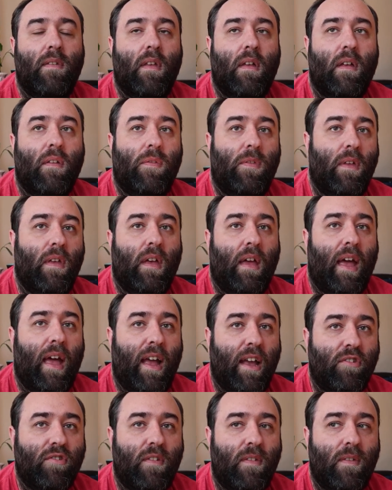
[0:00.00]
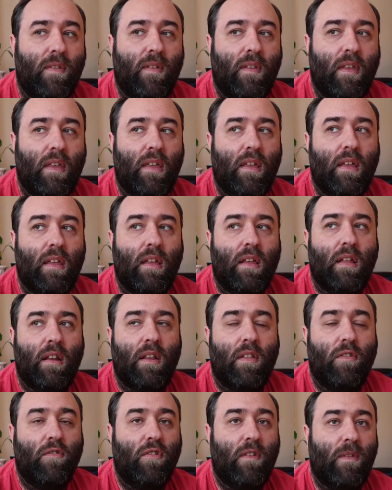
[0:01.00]
action
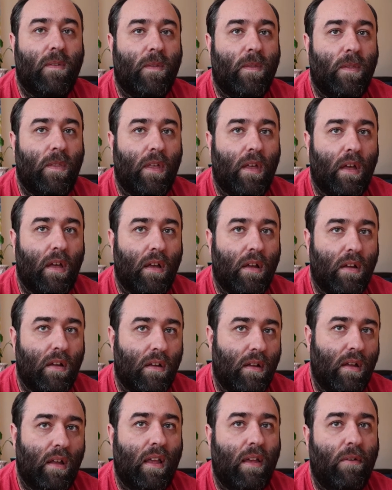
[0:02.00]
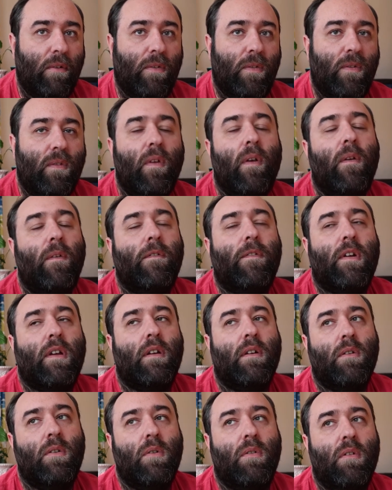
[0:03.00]
scene, just the... It was so
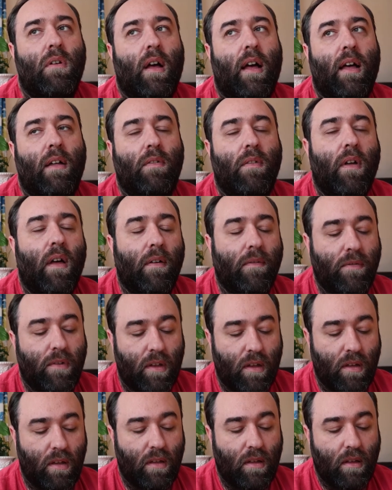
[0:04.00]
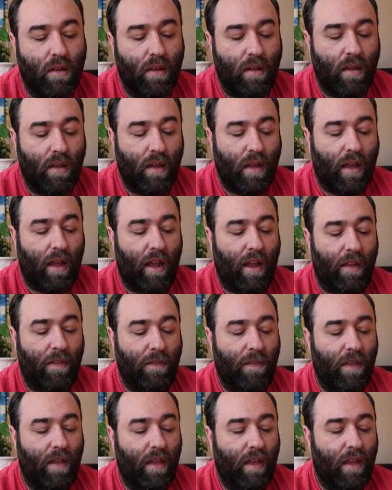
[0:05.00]
freaking cool. I loved it.
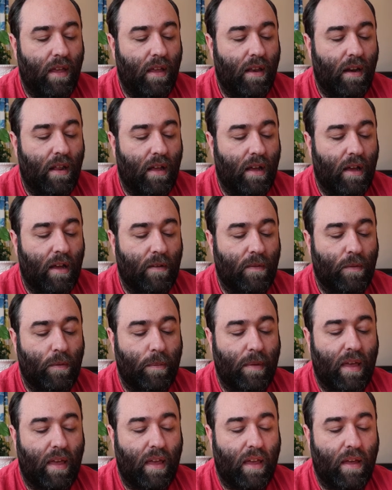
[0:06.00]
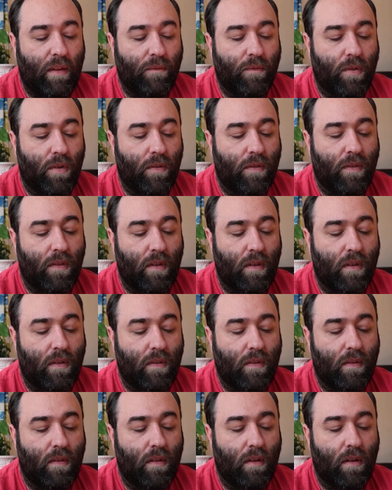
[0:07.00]
And then it's going to be
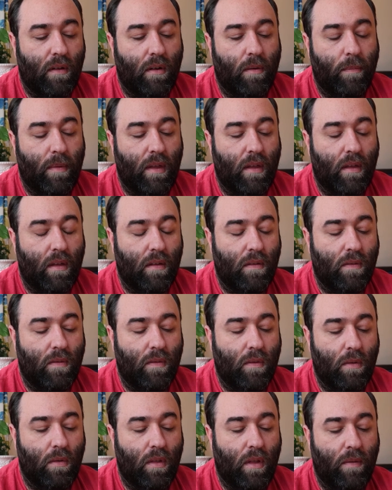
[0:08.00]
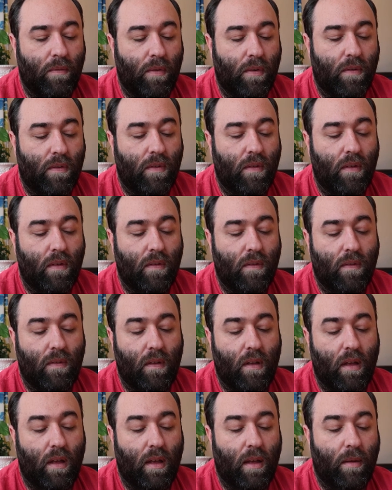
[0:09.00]
Azula versus
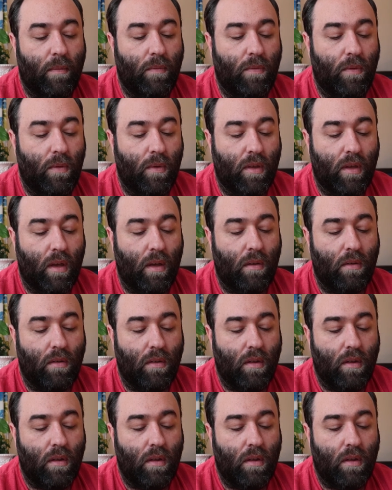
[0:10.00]
Zuko.